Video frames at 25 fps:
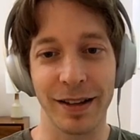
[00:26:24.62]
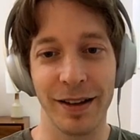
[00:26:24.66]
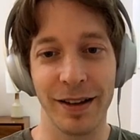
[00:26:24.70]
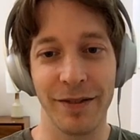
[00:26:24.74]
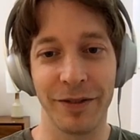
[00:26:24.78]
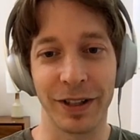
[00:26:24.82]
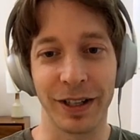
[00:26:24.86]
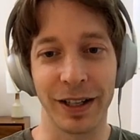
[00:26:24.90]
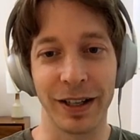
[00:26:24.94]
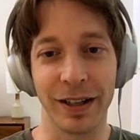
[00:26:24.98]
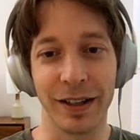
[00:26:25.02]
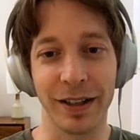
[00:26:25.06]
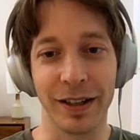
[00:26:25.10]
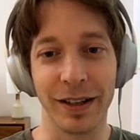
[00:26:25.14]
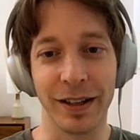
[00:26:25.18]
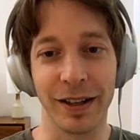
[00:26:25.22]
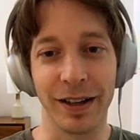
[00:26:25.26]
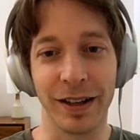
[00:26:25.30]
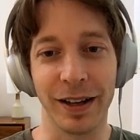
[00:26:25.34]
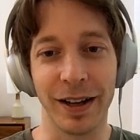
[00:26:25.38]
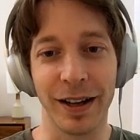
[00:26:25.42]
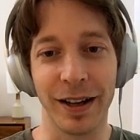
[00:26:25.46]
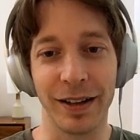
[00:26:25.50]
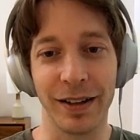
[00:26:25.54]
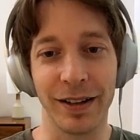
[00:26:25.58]
love a good uh, uh,
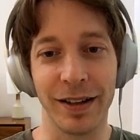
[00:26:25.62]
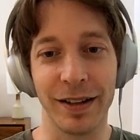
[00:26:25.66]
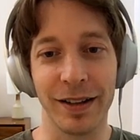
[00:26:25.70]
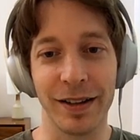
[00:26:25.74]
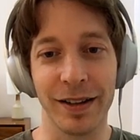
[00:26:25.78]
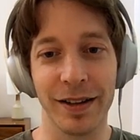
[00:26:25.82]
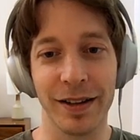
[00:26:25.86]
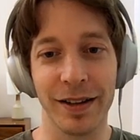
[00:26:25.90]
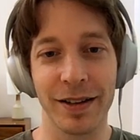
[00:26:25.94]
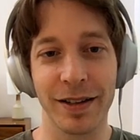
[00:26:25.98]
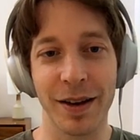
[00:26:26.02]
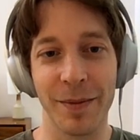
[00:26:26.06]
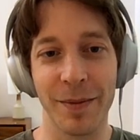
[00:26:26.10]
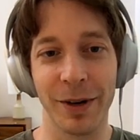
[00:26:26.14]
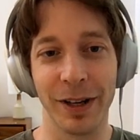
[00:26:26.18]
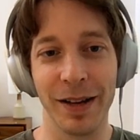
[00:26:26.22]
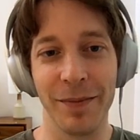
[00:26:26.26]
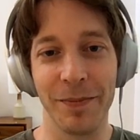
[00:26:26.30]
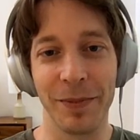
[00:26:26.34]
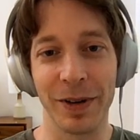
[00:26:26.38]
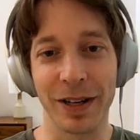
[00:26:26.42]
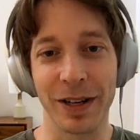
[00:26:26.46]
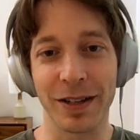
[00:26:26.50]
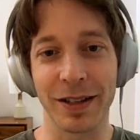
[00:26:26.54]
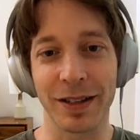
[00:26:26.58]
uh, Summer
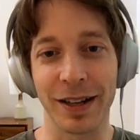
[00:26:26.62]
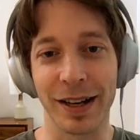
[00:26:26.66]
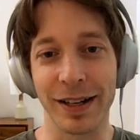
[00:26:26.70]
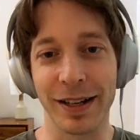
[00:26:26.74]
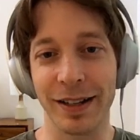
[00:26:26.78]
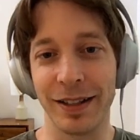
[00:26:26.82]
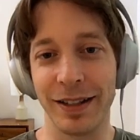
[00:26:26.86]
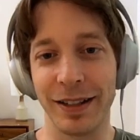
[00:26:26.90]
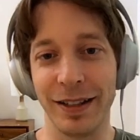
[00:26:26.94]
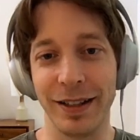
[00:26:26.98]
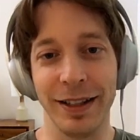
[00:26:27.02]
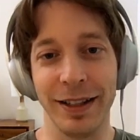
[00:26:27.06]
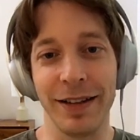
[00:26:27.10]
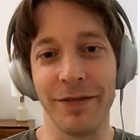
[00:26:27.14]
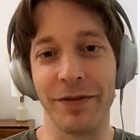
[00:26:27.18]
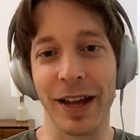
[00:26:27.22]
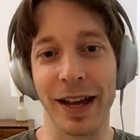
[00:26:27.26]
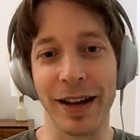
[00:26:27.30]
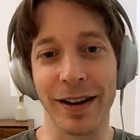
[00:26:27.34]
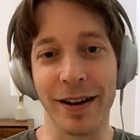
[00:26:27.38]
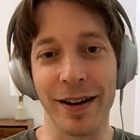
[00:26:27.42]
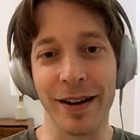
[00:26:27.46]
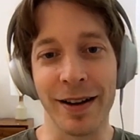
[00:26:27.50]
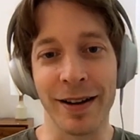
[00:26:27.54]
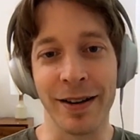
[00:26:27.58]
Olympics. Like you leave
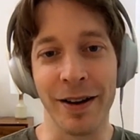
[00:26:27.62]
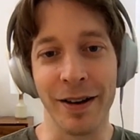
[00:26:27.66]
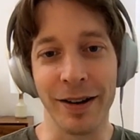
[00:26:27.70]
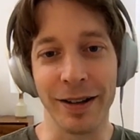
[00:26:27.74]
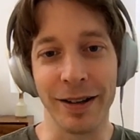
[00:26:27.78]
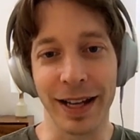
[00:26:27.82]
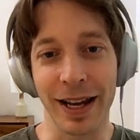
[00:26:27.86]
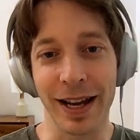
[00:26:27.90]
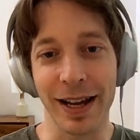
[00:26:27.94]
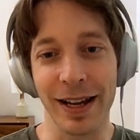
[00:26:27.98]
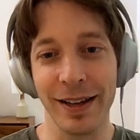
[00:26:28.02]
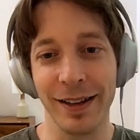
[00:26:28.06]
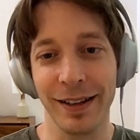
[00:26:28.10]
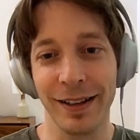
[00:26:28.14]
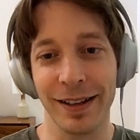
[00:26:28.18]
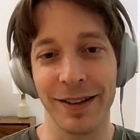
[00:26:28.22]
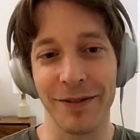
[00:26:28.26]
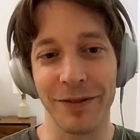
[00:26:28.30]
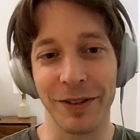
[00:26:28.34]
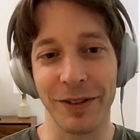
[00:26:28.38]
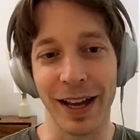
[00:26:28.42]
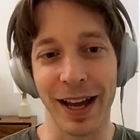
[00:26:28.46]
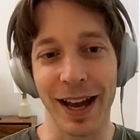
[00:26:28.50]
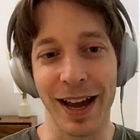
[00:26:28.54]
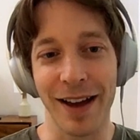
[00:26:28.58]
that on all day
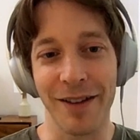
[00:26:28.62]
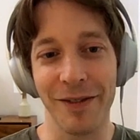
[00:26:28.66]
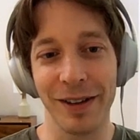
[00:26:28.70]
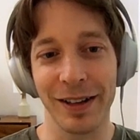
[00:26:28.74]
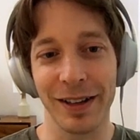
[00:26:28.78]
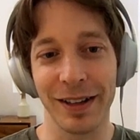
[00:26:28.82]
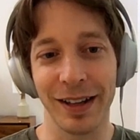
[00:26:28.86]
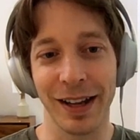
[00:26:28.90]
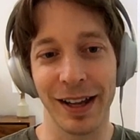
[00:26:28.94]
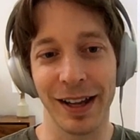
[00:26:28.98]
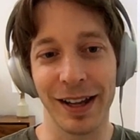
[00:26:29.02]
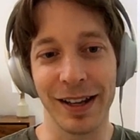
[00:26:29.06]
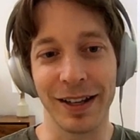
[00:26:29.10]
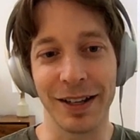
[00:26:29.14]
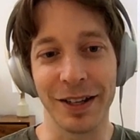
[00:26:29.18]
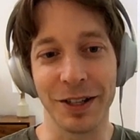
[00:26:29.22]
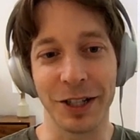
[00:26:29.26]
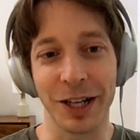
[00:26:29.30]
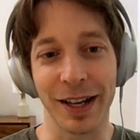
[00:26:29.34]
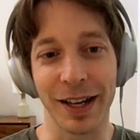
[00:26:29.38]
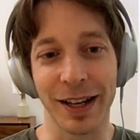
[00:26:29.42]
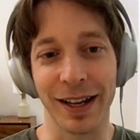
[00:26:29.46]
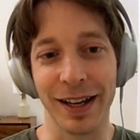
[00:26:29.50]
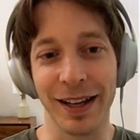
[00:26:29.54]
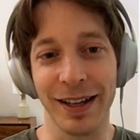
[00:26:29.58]
if you have it, and like yeah, you
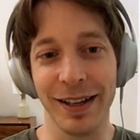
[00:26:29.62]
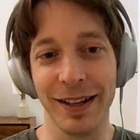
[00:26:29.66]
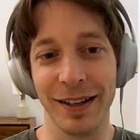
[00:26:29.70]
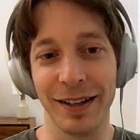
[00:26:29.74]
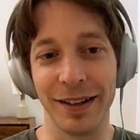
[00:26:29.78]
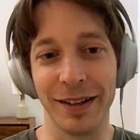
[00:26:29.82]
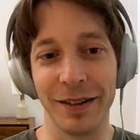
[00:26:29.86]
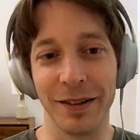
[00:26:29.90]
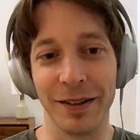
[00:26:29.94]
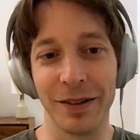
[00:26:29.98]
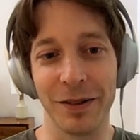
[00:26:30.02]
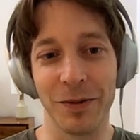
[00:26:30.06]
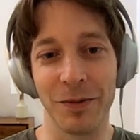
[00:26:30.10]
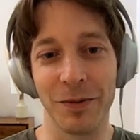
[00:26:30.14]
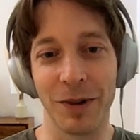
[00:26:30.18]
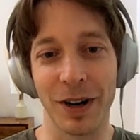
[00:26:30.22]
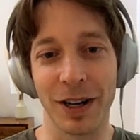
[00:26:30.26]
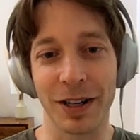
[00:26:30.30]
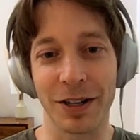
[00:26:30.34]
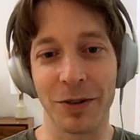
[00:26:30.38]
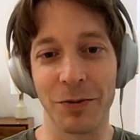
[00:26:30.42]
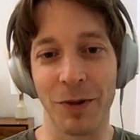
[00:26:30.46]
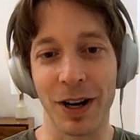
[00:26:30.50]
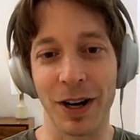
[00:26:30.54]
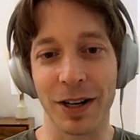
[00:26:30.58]
yeah. and yeah.
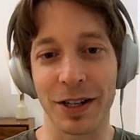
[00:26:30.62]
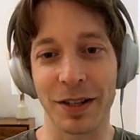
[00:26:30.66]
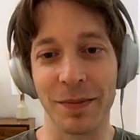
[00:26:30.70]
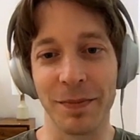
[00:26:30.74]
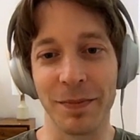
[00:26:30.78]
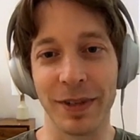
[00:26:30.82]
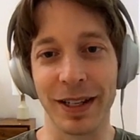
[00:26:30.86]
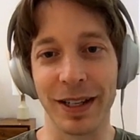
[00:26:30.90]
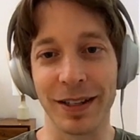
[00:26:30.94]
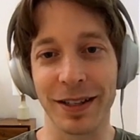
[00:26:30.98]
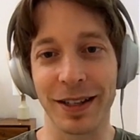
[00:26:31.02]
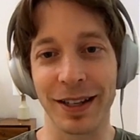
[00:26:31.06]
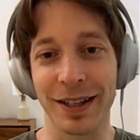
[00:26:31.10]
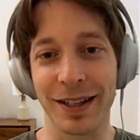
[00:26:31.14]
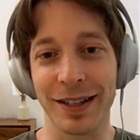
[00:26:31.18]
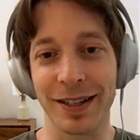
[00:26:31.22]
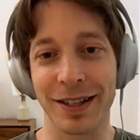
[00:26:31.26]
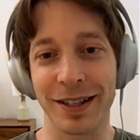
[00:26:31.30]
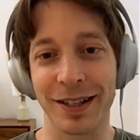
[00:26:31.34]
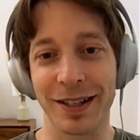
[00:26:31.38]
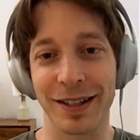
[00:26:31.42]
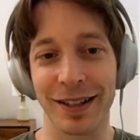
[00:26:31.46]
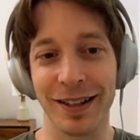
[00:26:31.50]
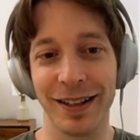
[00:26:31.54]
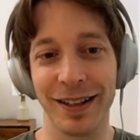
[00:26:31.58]
Watch, watch, some
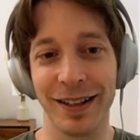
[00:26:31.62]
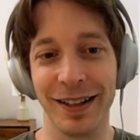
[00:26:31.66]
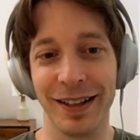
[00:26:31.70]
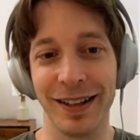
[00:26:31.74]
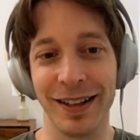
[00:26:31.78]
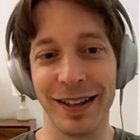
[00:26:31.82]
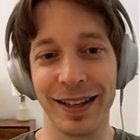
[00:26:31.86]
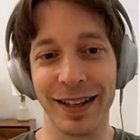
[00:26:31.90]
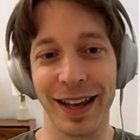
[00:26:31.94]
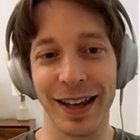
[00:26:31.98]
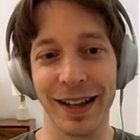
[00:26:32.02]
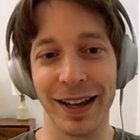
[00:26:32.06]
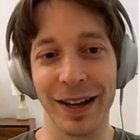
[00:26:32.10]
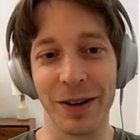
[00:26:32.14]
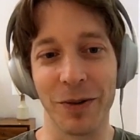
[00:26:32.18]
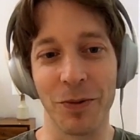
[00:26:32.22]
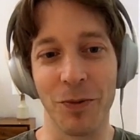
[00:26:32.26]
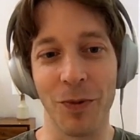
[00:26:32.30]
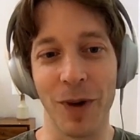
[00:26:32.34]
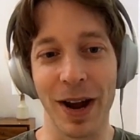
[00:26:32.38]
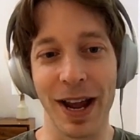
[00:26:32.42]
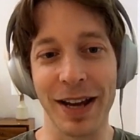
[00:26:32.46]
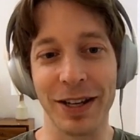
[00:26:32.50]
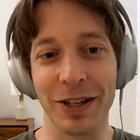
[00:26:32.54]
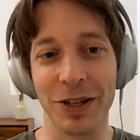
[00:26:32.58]
discus and get like
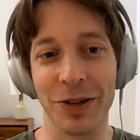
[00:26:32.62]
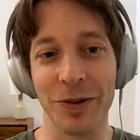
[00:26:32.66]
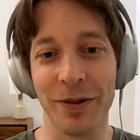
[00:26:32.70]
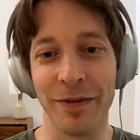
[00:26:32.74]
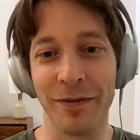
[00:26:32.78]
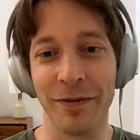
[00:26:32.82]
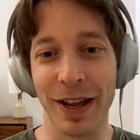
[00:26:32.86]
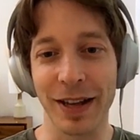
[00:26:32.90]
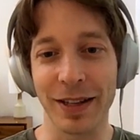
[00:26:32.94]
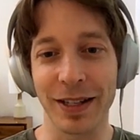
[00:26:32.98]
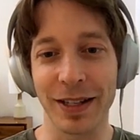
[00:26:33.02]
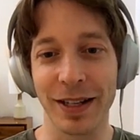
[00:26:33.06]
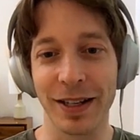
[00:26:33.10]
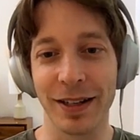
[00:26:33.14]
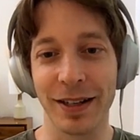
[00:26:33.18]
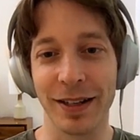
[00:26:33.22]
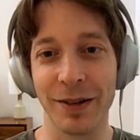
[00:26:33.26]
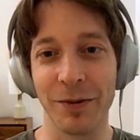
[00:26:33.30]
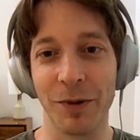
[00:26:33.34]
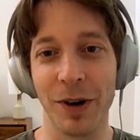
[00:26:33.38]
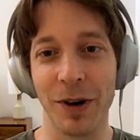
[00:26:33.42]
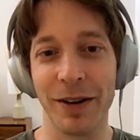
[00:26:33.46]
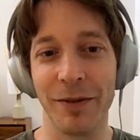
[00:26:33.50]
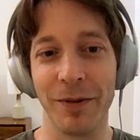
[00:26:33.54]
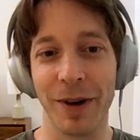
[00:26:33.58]
way too invested
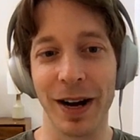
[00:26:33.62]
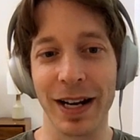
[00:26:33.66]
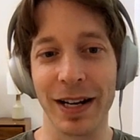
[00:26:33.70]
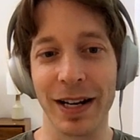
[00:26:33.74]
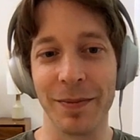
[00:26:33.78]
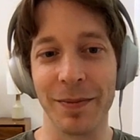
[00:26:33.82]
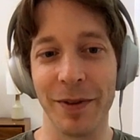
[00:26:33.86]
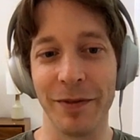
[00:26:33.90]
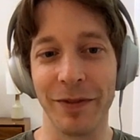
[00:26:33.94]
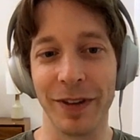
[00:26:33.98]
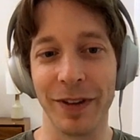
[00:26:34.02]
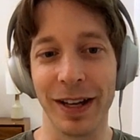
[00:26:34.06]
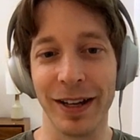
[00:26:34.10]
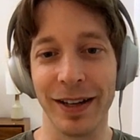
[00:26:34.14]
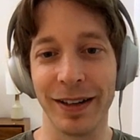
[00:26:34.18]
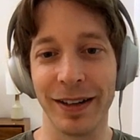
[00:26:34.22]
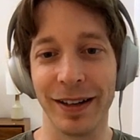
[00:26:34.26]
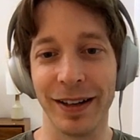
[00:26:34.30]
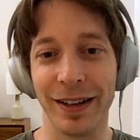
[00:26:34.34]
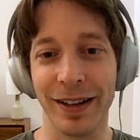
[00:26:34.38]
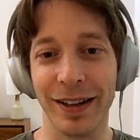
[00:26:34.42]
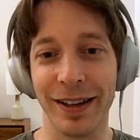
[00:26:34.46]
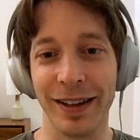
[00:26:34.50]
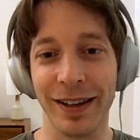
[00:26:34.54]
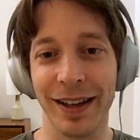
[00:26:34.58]
in one random event
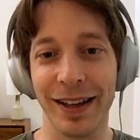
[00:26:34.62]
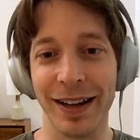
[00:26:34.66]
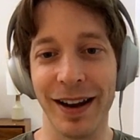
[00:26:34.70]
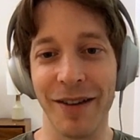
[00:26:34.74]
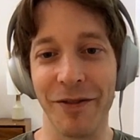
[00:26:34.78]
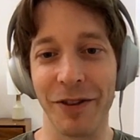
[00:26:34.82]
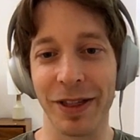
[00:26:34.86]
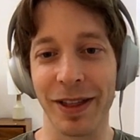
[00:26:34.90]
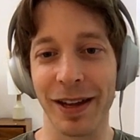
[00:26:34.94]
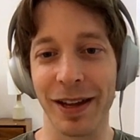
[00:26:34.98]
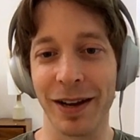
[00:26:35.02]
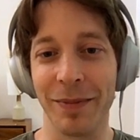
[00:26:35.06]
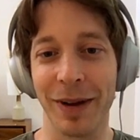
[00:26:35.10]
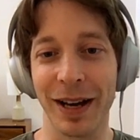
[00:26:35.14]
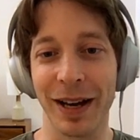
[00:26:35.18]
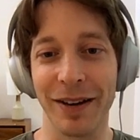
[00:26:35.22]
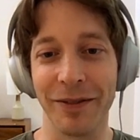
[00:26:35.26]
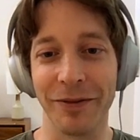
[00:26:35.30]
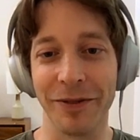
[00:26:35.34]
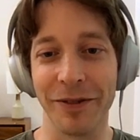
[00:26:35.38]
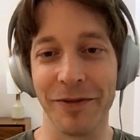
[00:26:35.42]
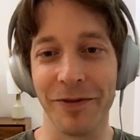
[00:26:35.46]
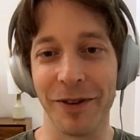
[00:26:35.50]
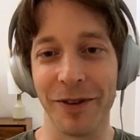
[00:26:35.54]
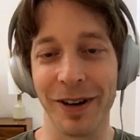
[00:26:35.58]
and then never think
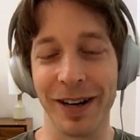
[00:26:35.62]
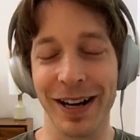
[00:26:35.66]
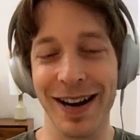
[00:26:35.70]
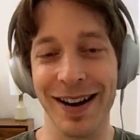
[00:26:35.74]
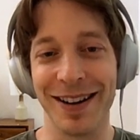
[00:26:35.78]
about it for four